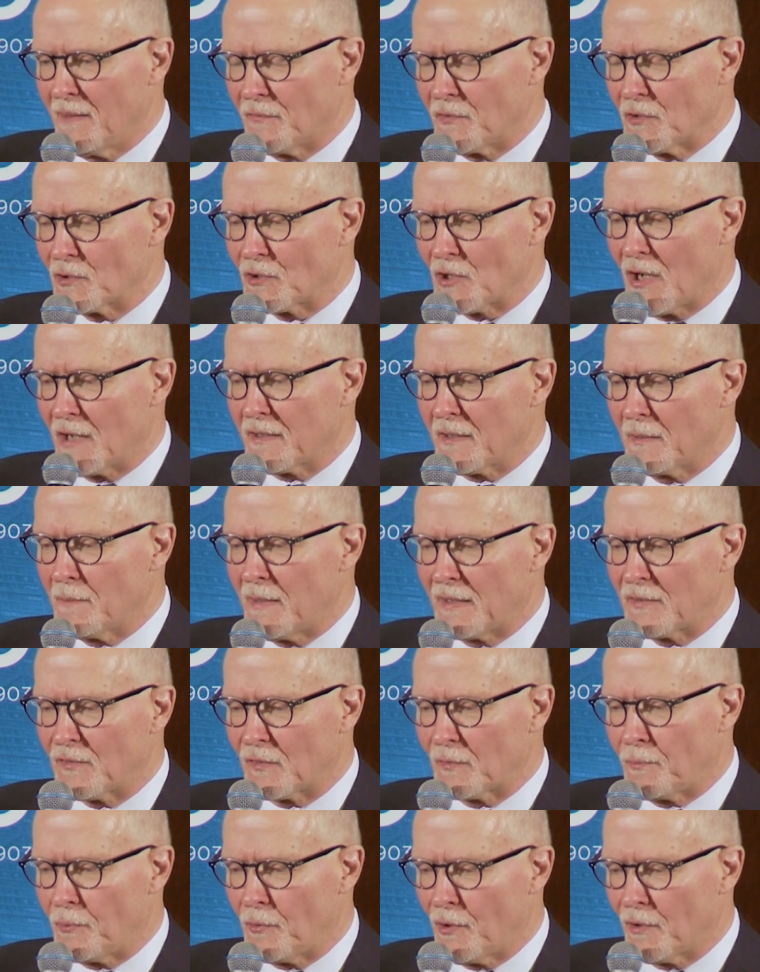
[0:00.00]
if you're talking about
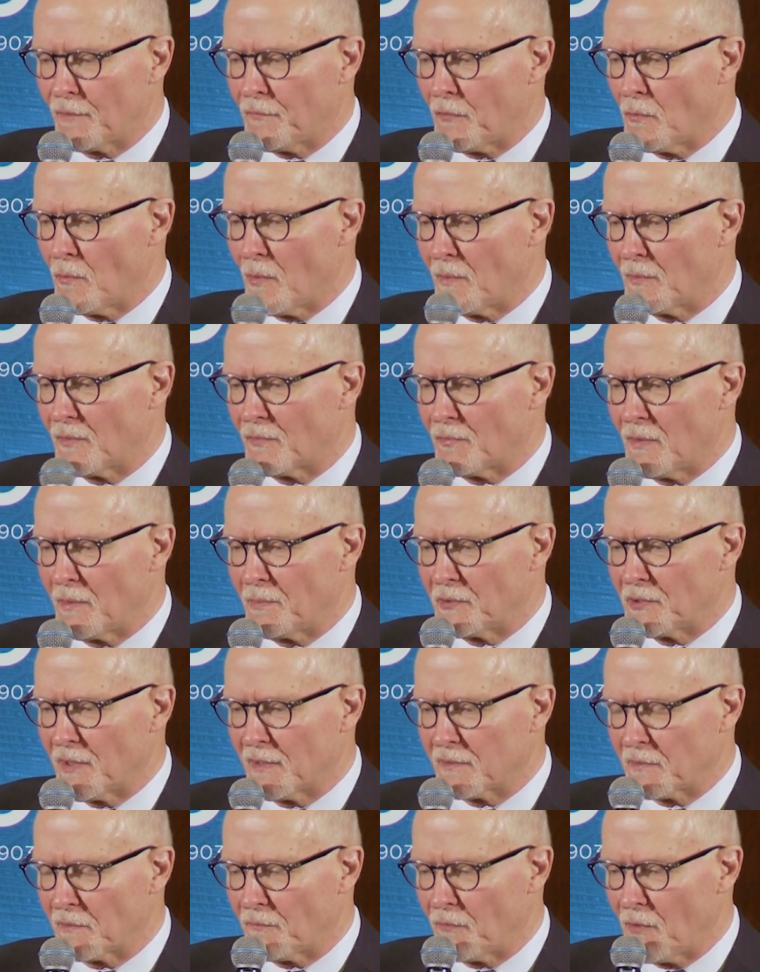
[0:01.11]
support for women's
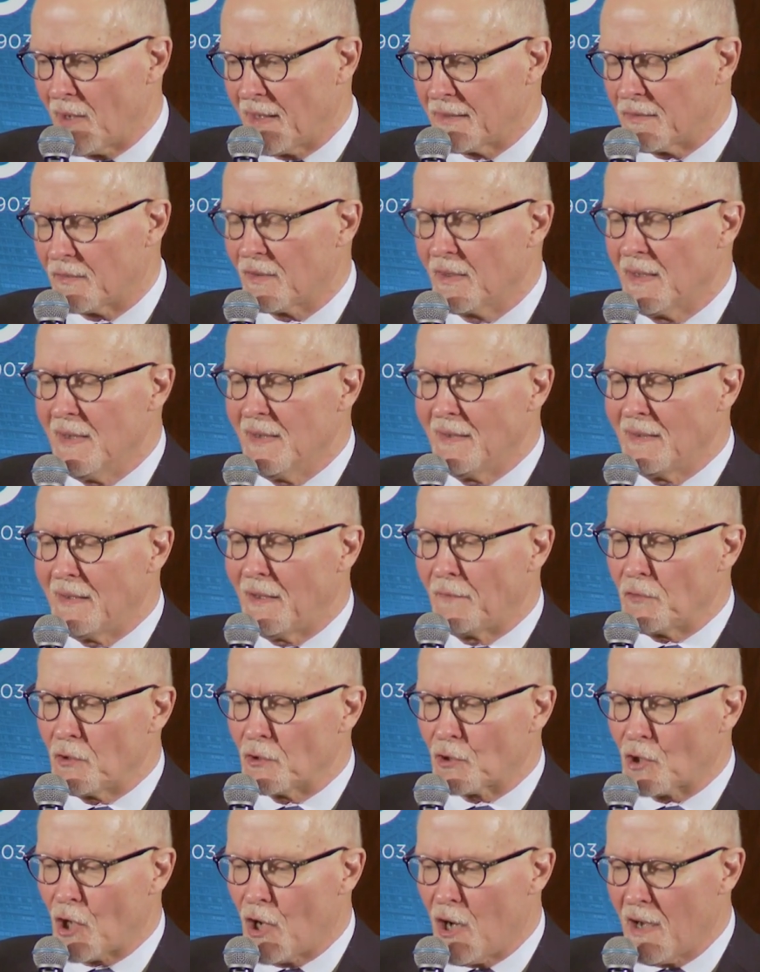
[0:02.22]
reproductive rights, if
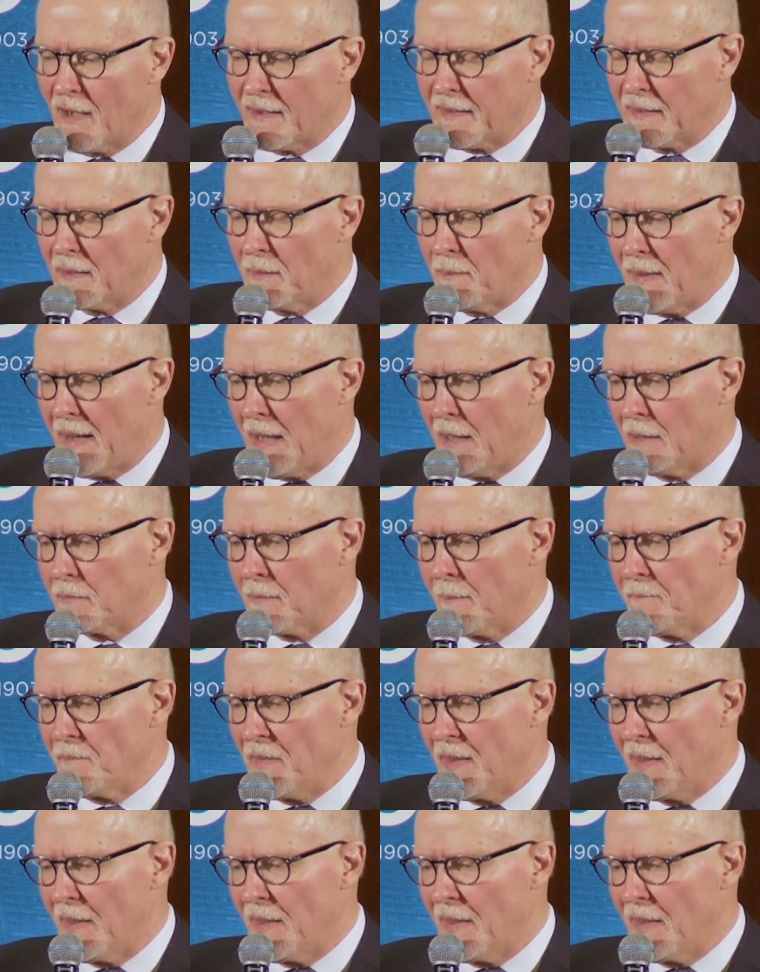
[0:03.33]
you're talking about